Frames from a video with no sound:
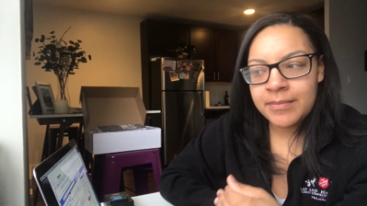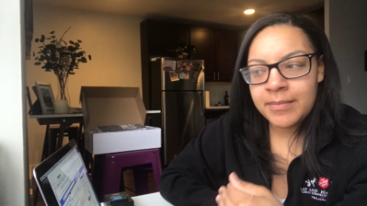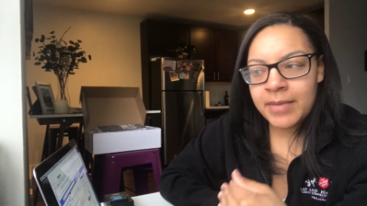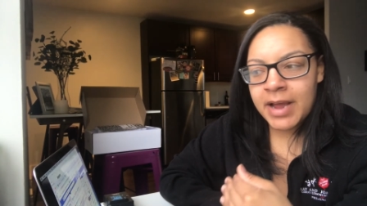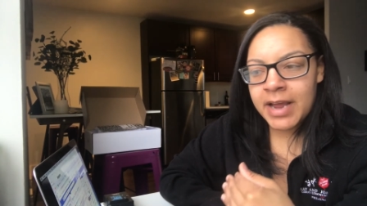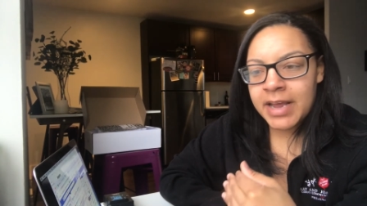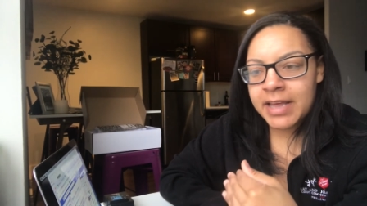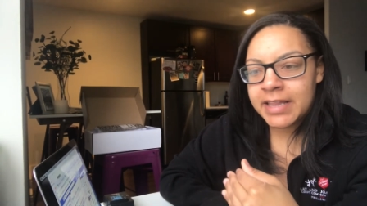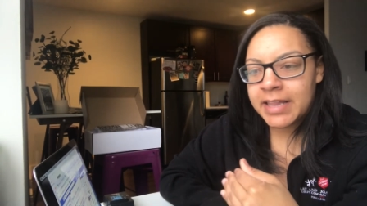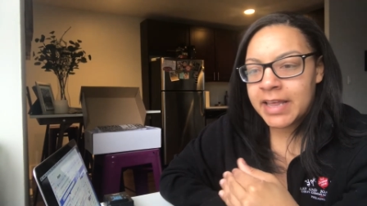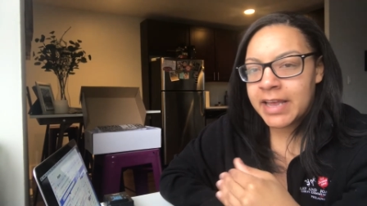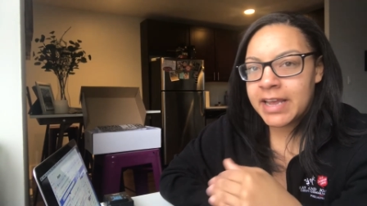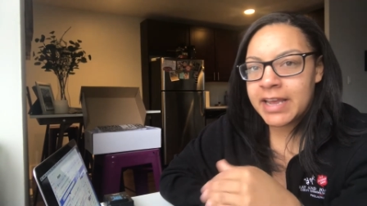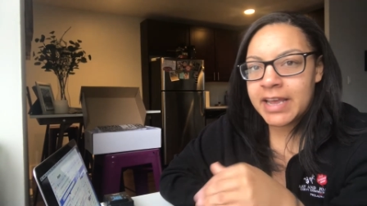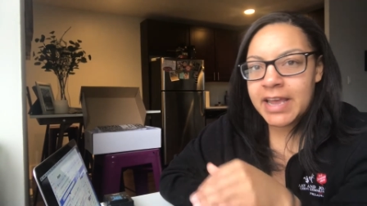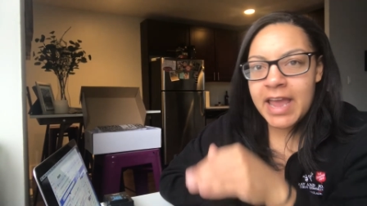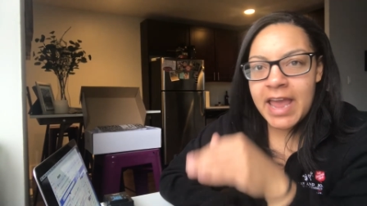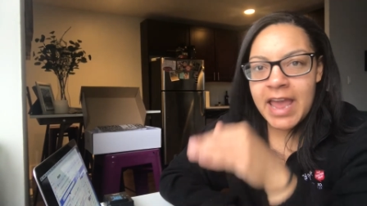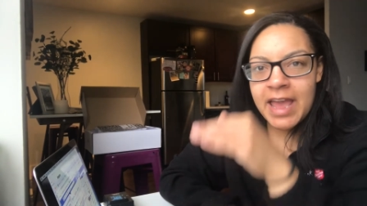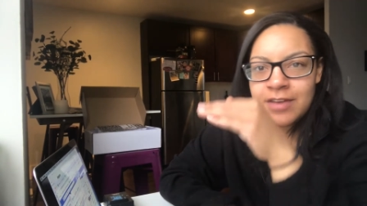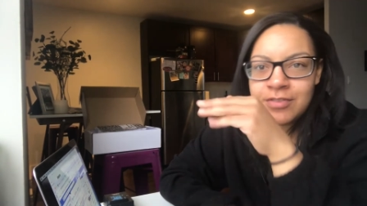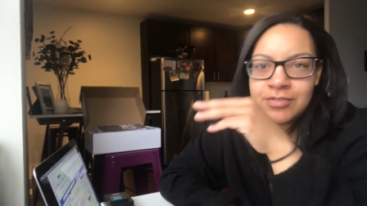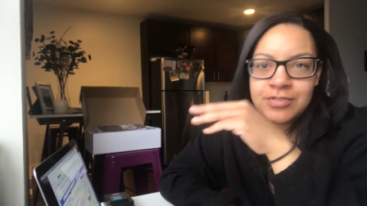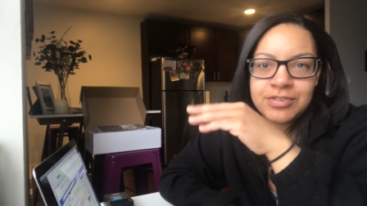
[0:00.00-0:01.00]
my like
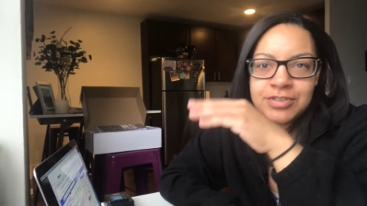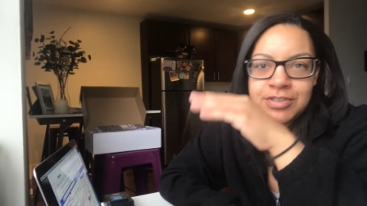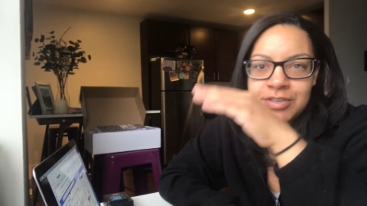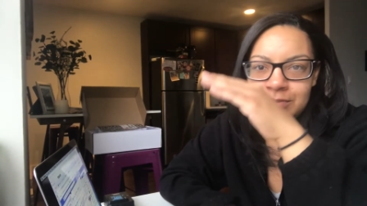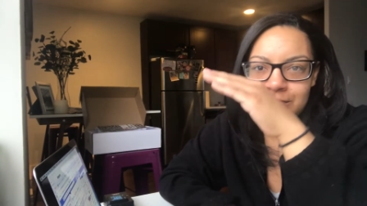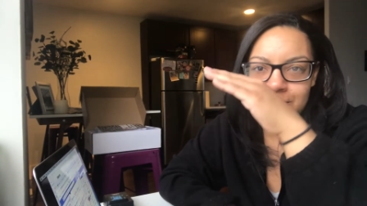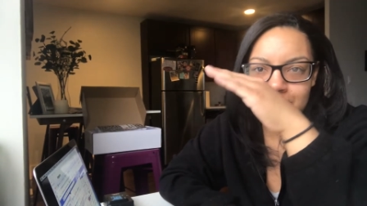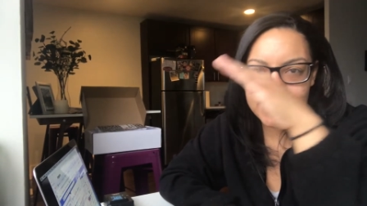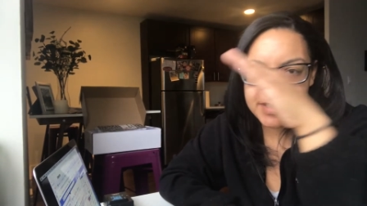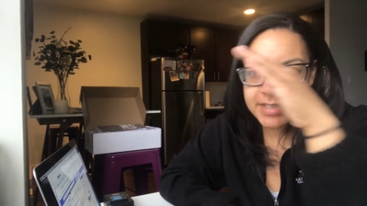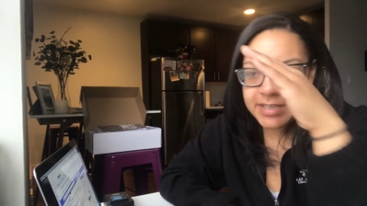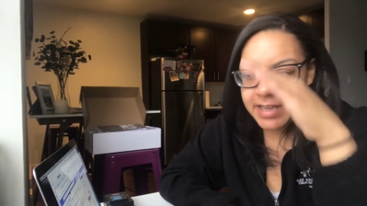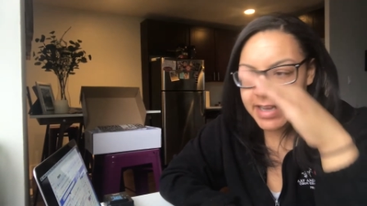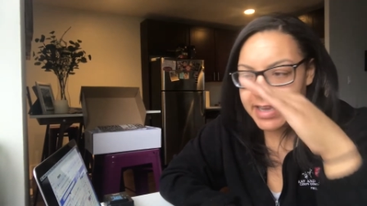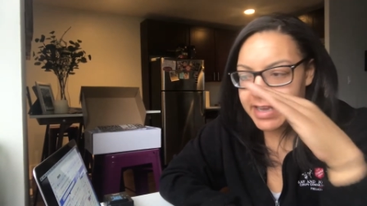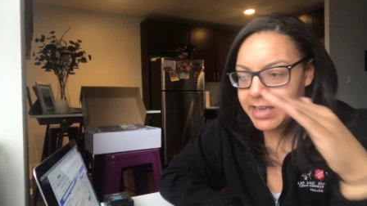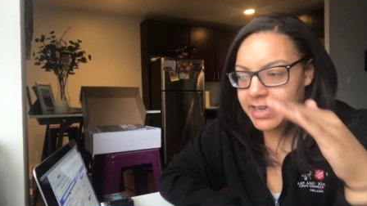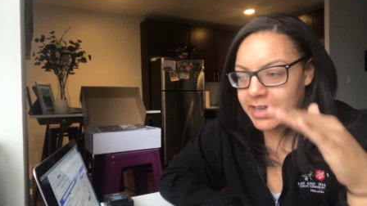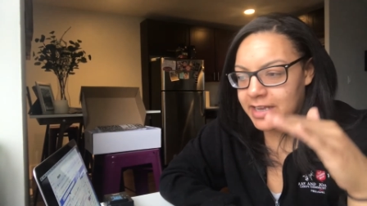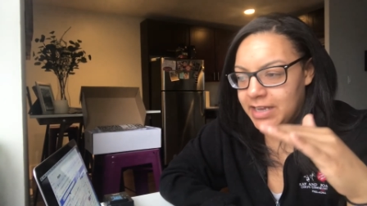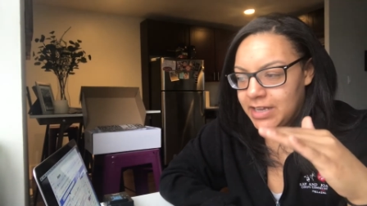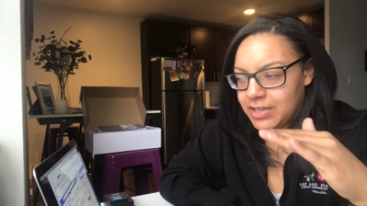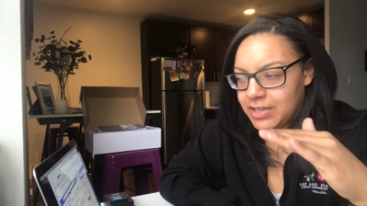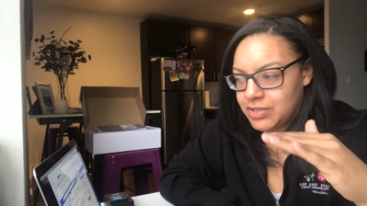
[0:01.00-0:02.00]
energy was like
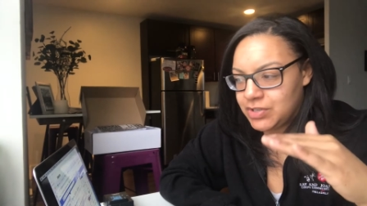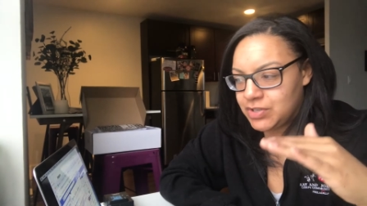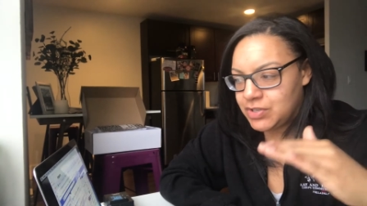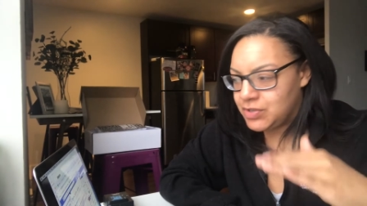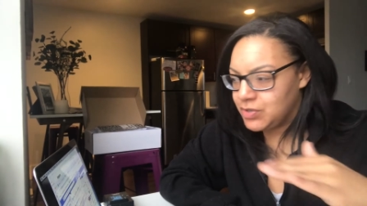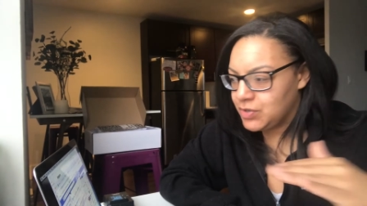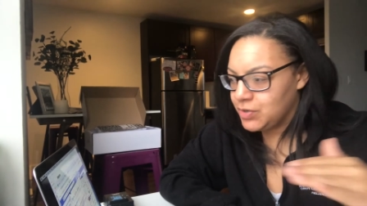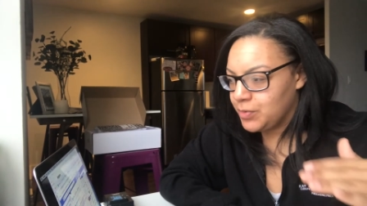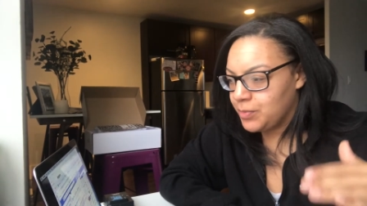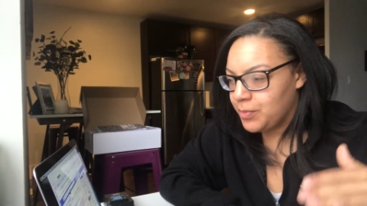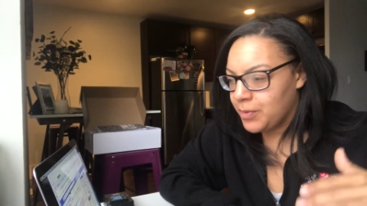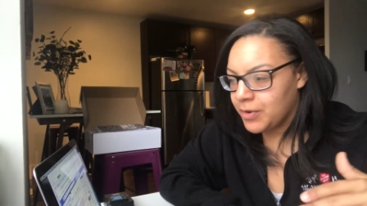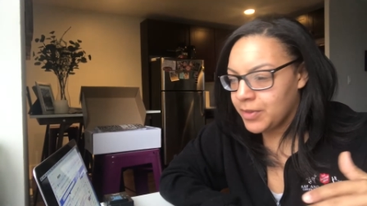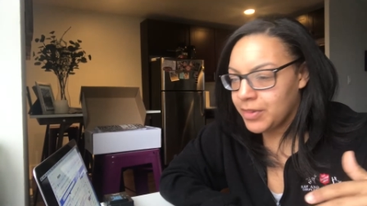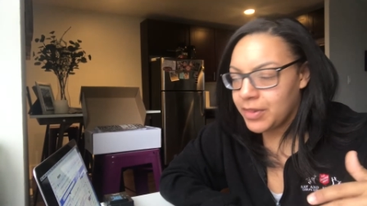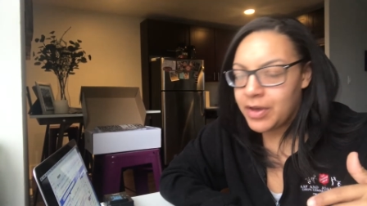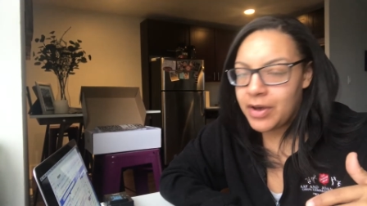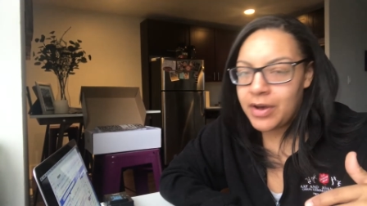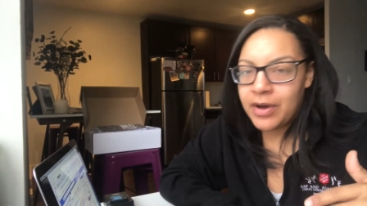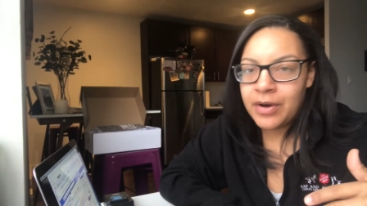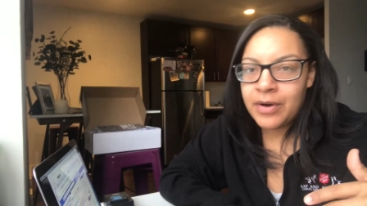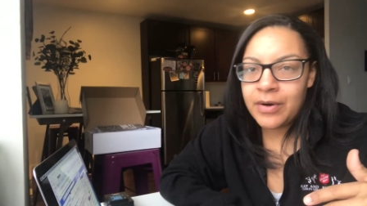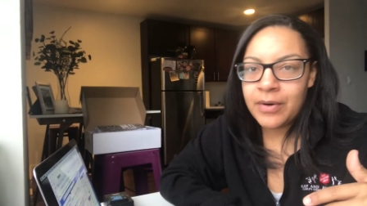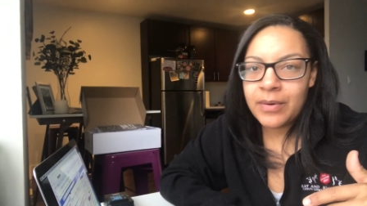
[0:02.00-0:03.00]
super
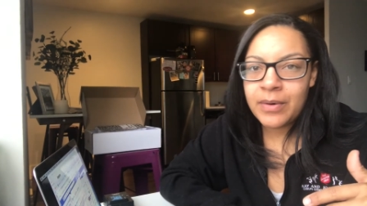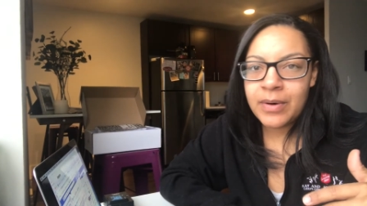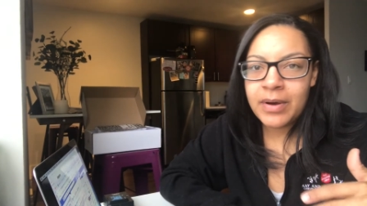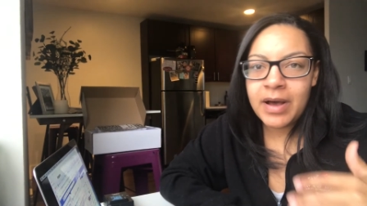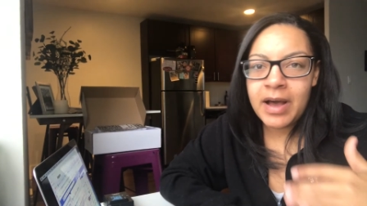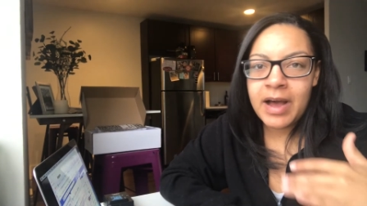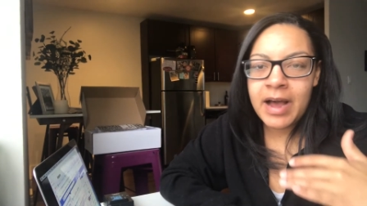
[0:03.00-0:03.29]
low.